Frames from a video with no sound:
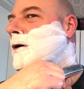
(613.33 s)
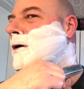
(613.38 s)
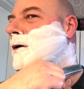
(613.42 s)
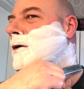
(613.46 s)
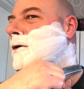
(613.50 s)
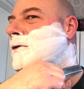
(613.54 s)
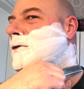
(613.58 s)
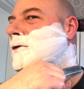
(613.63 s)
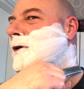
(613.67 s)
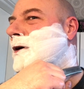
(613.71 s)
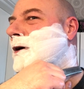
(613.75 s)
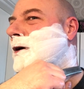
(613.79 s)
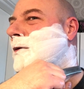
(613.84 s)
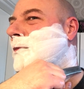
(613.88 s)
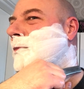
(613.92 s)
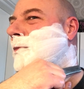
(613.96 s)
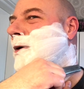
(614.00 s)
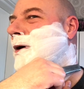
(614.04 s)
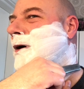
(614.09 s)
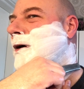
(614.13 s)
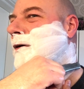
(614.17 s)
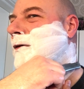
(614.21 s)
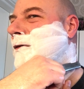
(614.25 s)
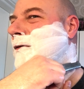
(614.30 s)
second
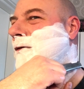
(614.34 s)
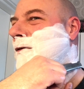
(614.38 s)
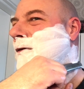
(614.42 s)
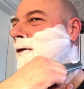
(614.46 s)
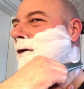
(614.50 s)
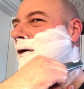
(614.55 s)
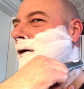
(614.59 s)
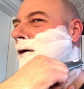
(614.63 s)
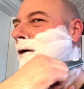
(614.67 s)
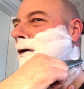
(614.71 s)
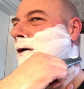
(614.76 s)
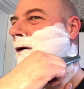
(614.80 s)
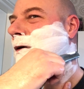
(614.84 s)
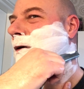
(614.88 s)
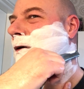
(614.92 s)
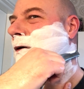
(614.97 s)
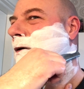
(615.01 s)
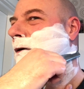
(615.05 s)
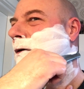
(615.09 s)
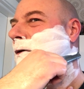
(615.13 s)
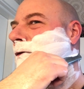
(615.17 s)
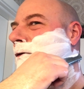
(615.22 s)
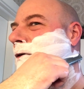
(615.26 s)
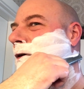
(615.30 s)
pass,
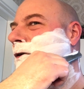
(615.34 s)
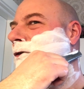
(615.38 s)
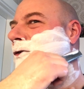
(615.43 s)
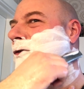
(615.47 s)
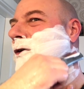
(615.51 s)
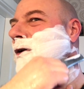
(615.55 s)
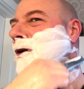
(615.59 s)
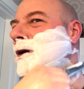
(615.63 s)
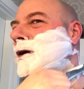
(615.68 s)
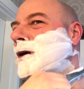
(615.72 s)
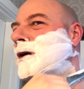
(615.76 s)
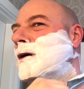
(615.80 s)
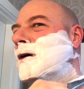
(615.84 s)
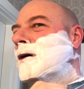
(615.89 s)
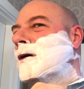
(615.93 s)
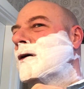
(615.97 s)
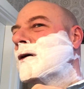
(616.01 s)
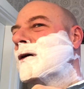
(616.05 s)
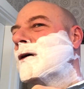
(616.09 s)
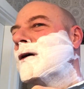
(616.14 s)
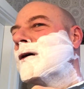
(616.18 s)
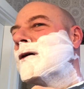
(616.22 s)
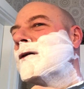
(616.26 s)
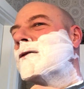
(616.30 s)
essentially
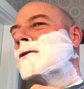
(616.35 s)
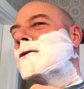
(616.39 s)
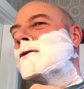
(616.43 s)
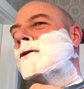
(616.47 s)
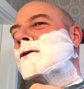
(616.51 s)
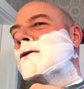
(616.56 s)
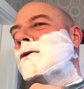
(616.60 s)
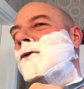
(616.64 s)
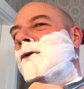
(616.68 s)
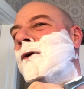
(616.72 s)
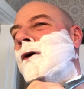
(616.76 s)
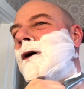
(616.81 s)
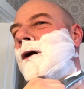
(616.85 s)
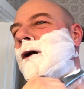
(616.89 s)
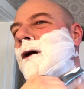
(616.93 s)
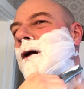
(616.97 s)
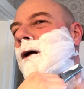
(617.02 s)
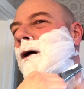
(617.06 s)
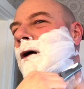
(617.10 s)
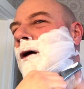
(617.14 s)
against the grain.